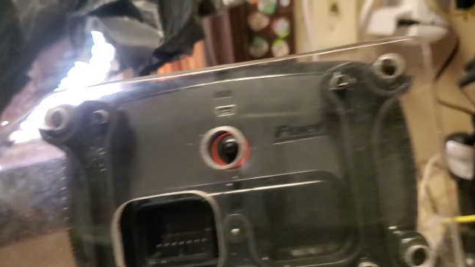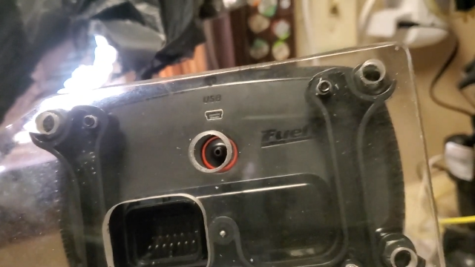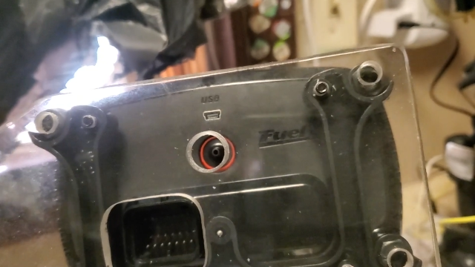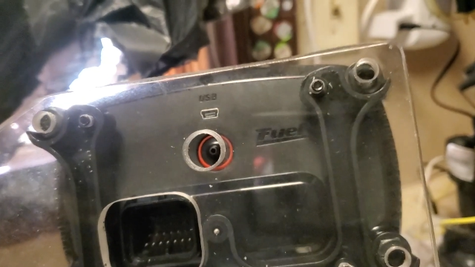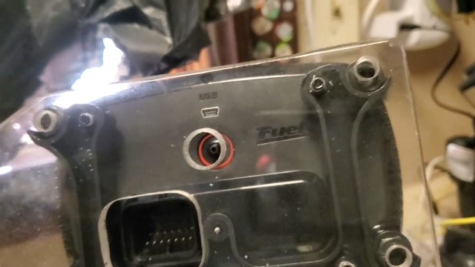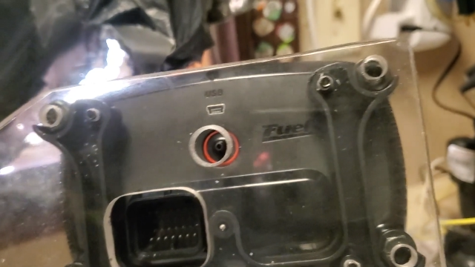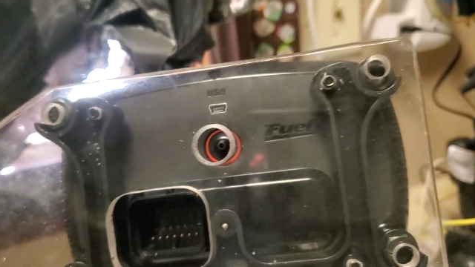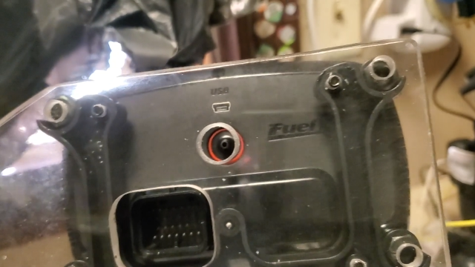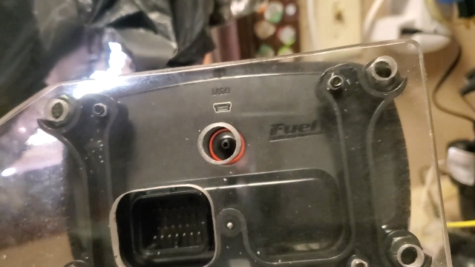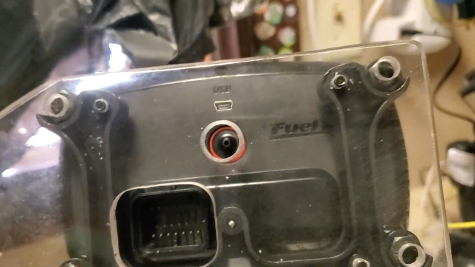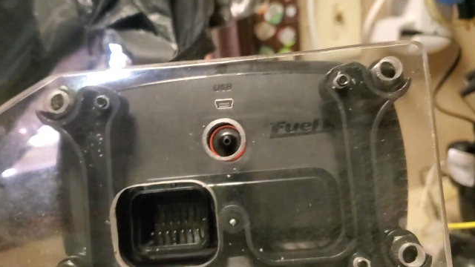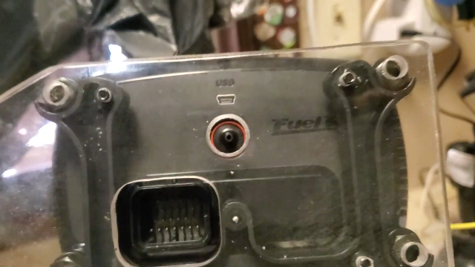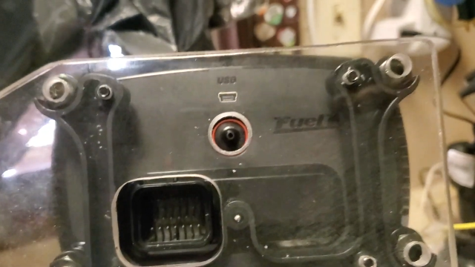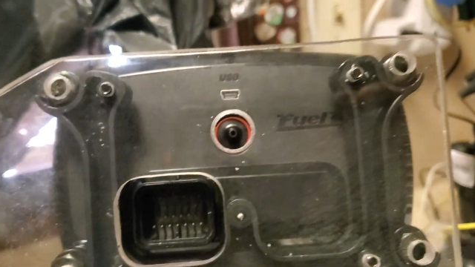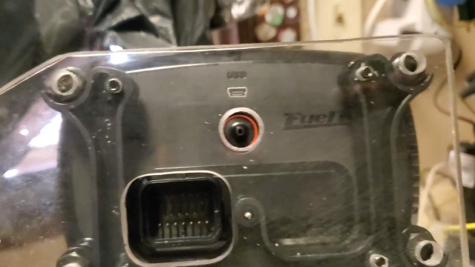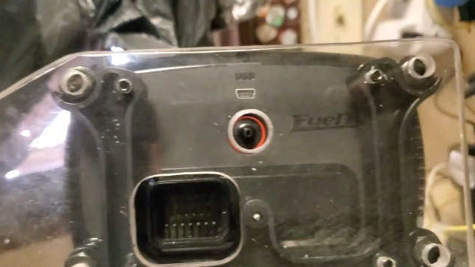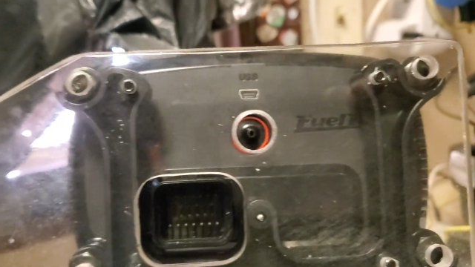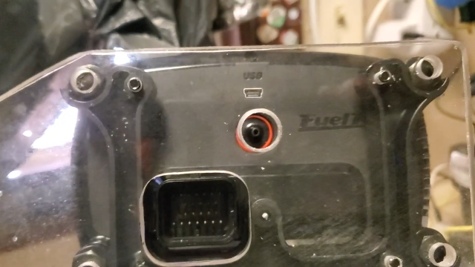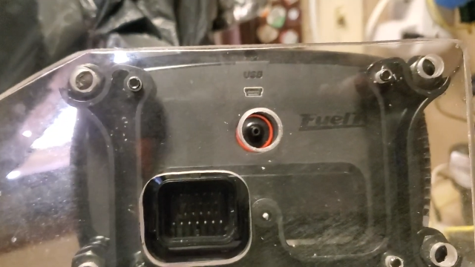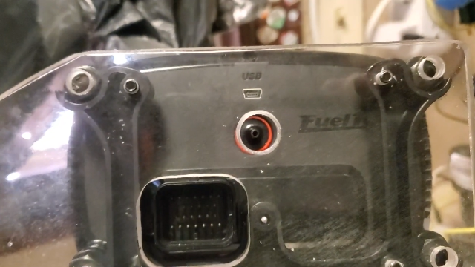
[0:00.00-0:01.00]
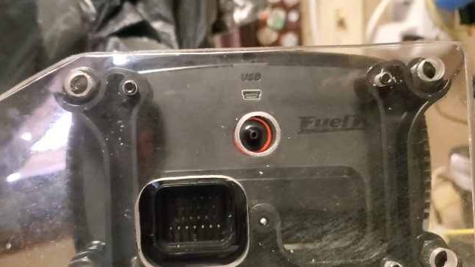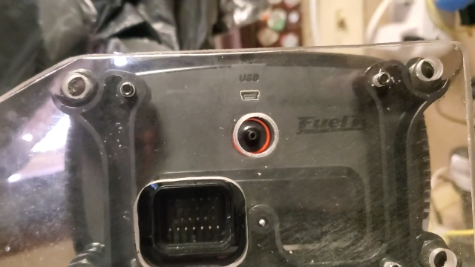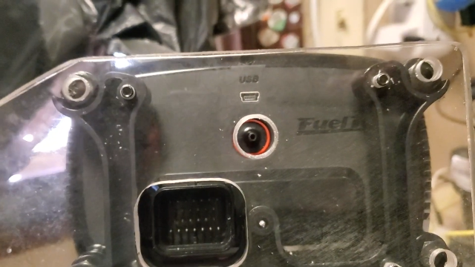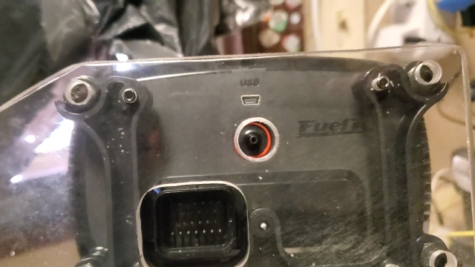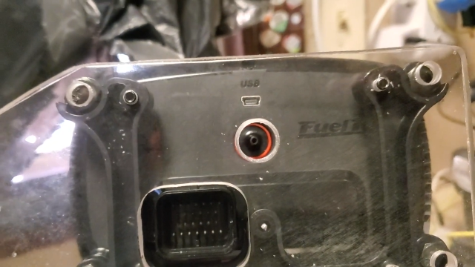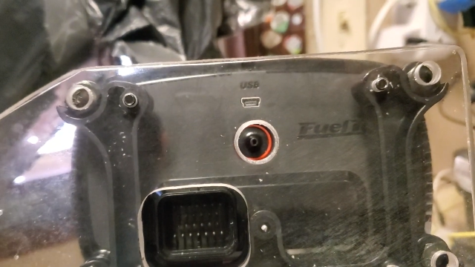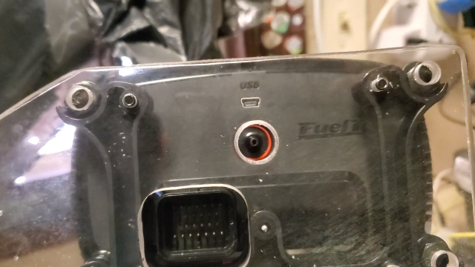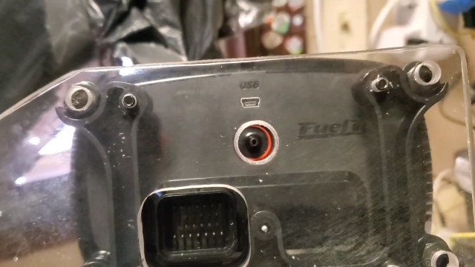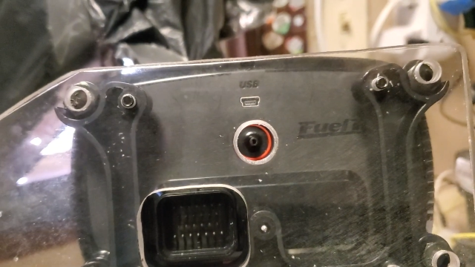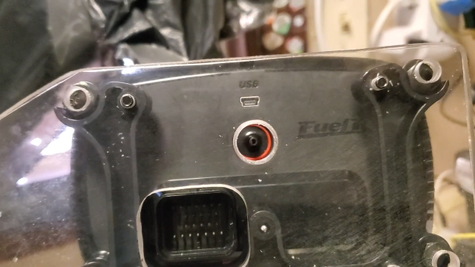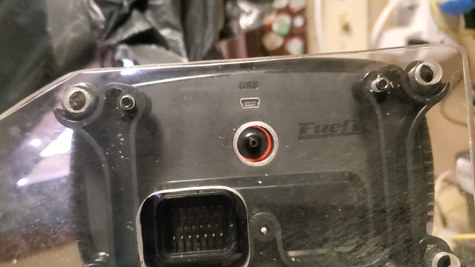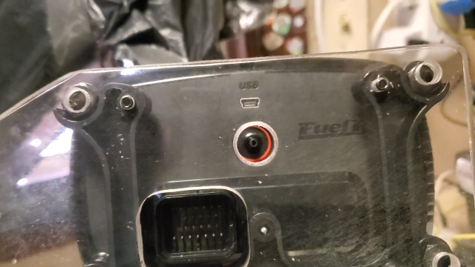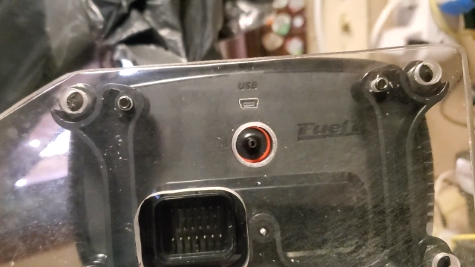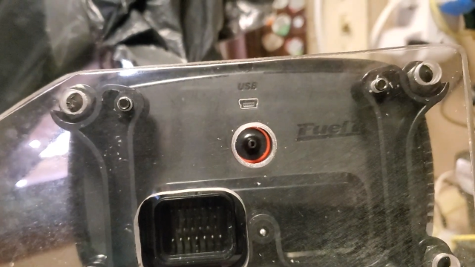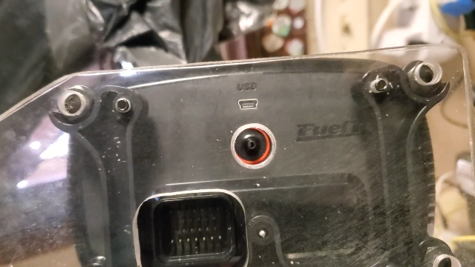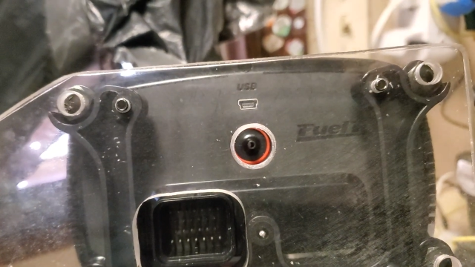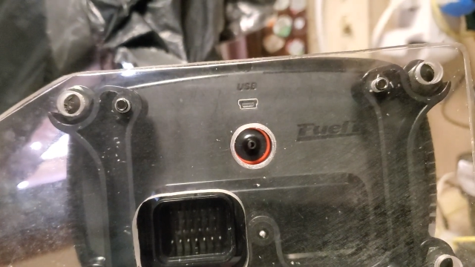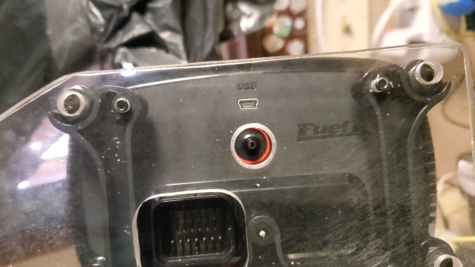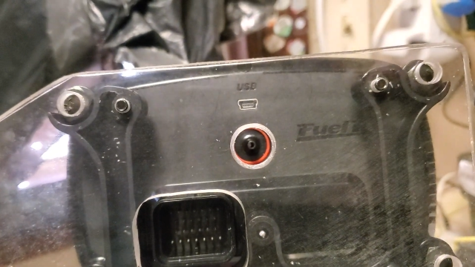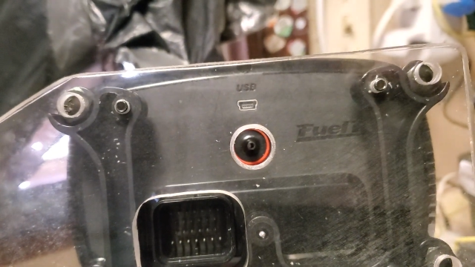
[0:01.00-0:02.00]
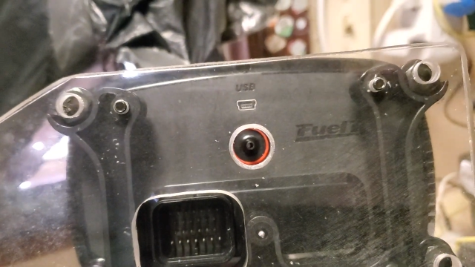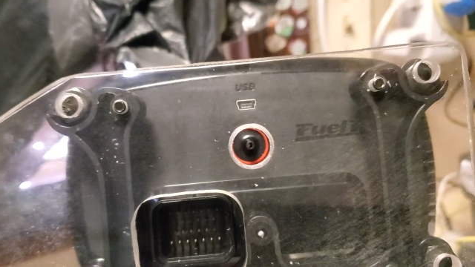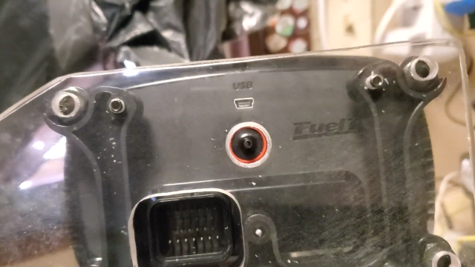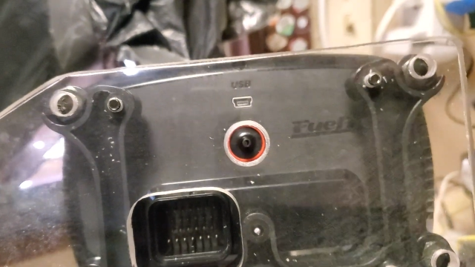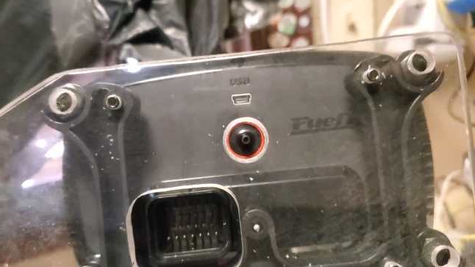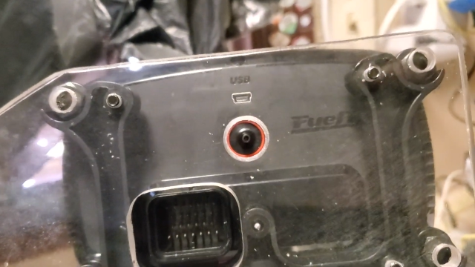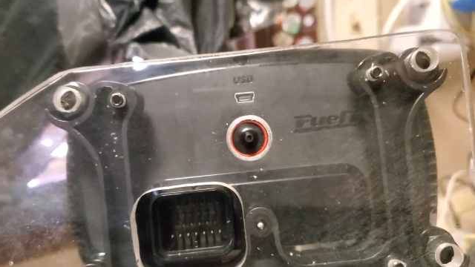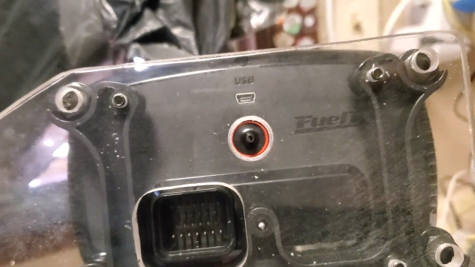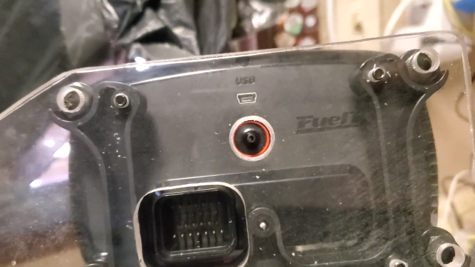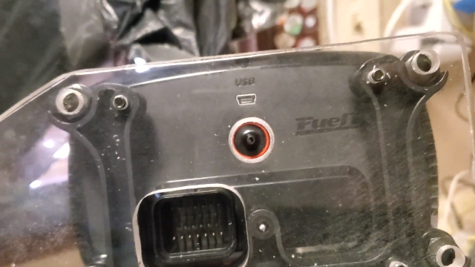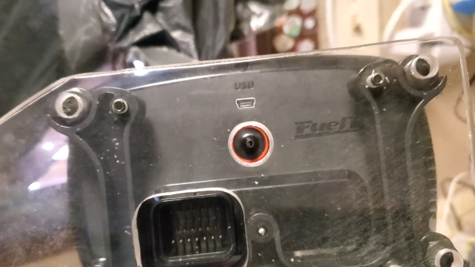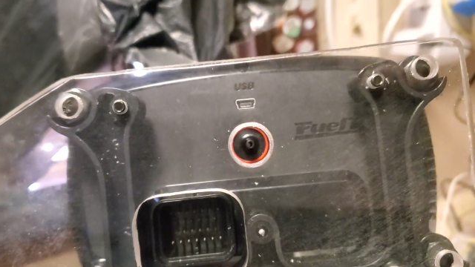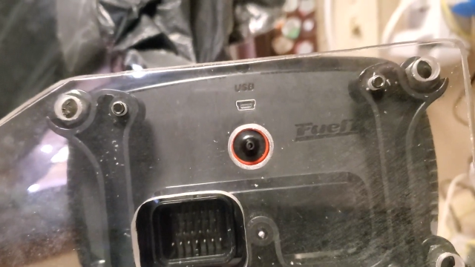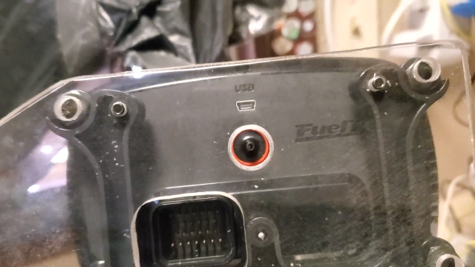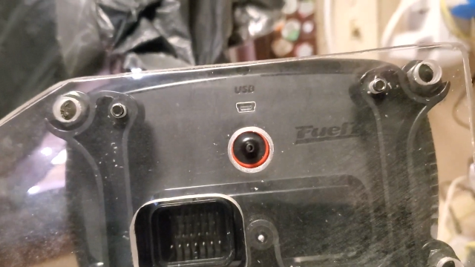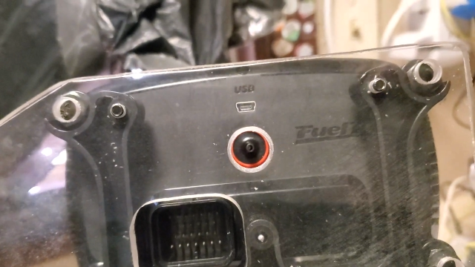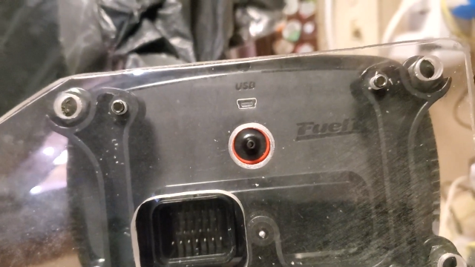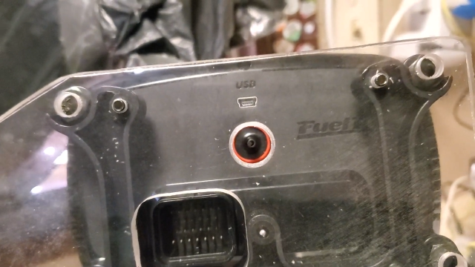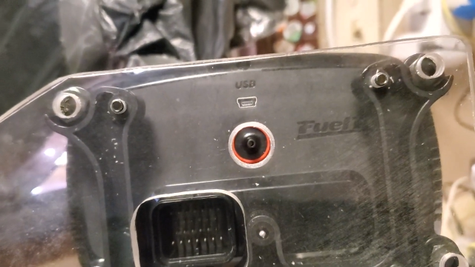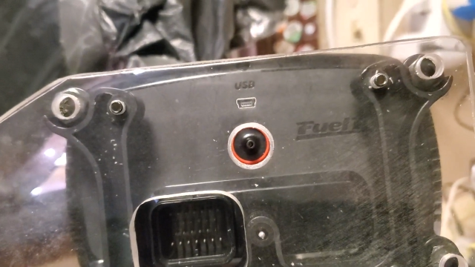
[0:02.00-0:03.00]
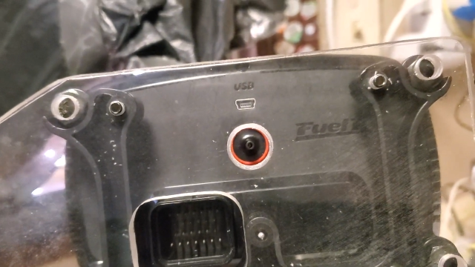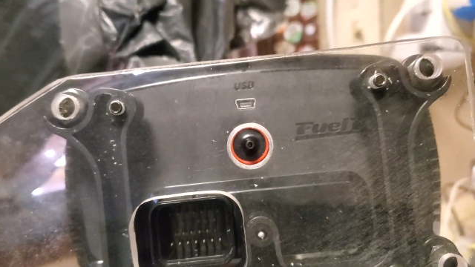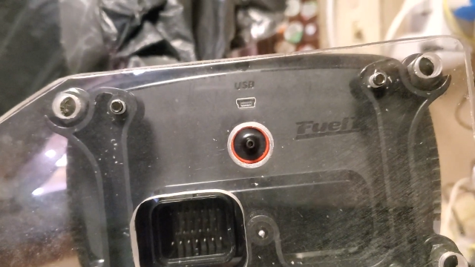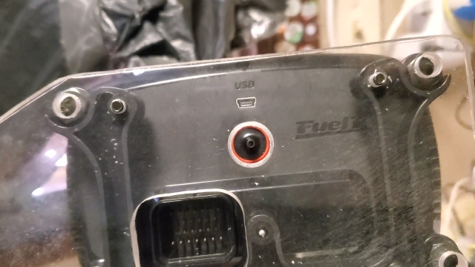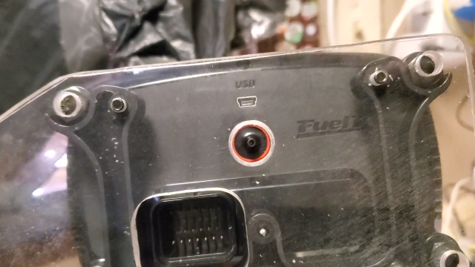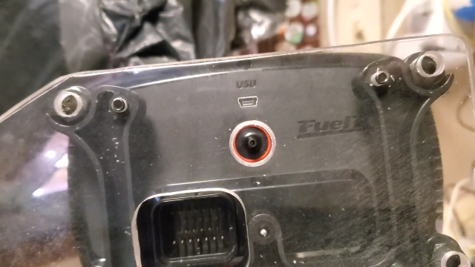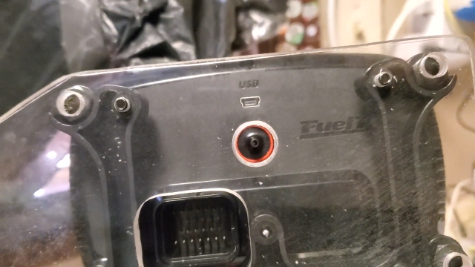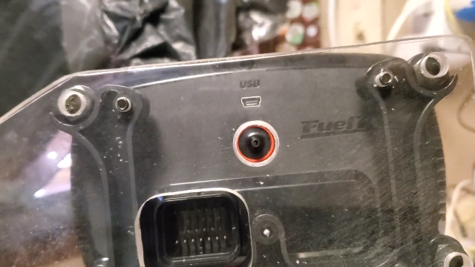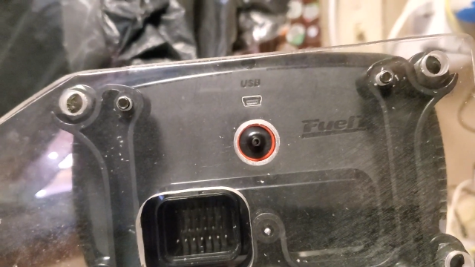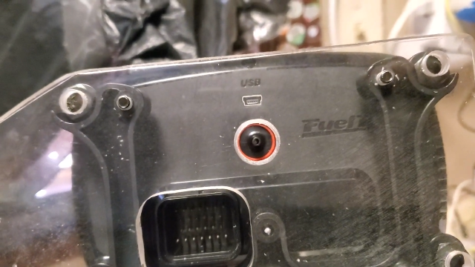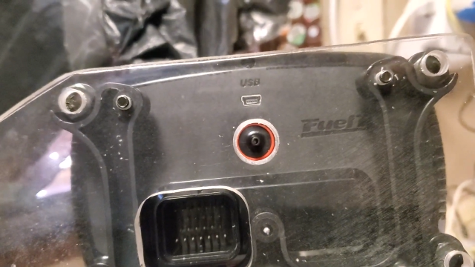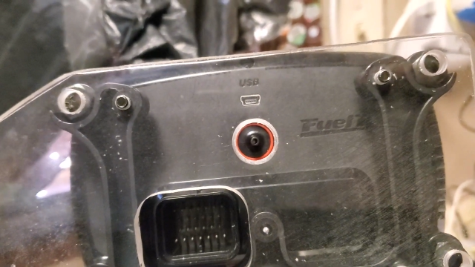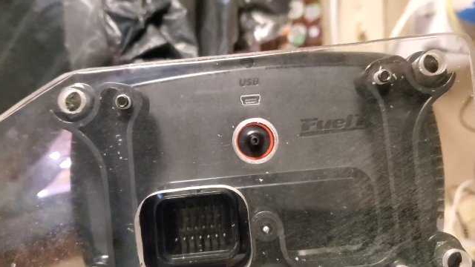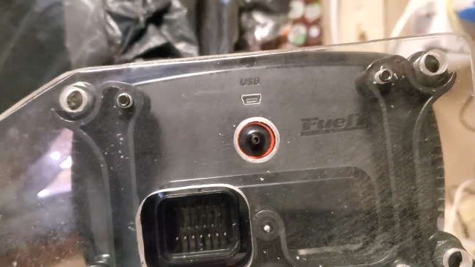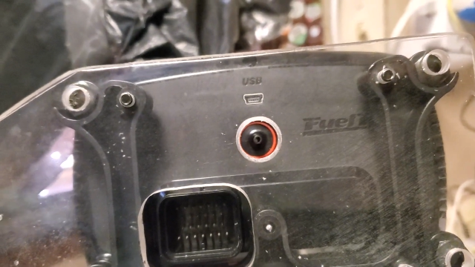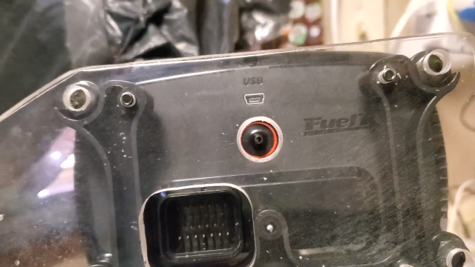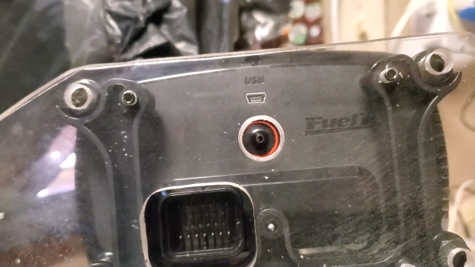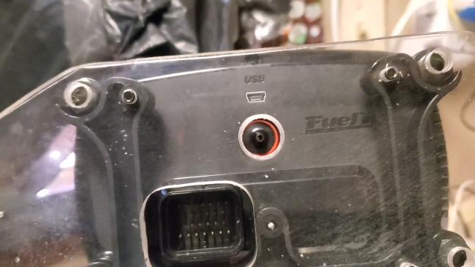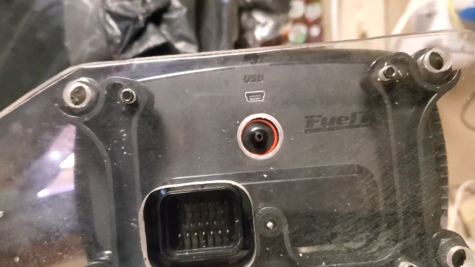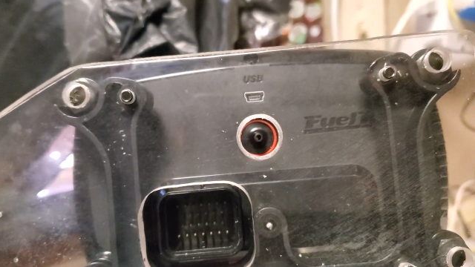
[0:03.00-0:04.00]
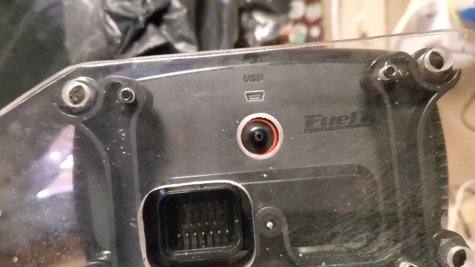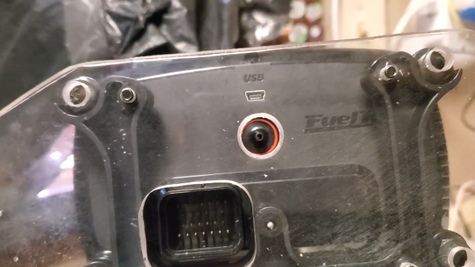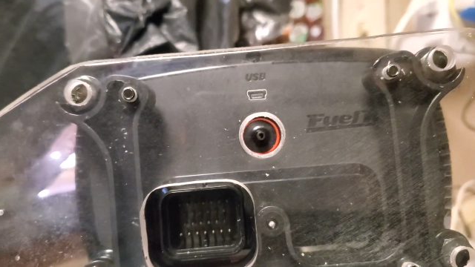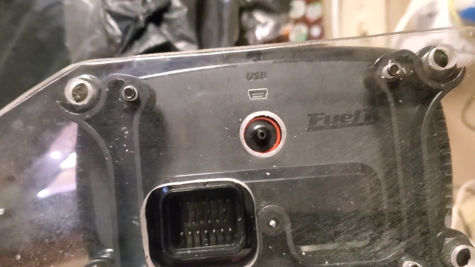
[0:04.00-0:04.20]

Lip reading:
No face is visible, so there are no lips to read.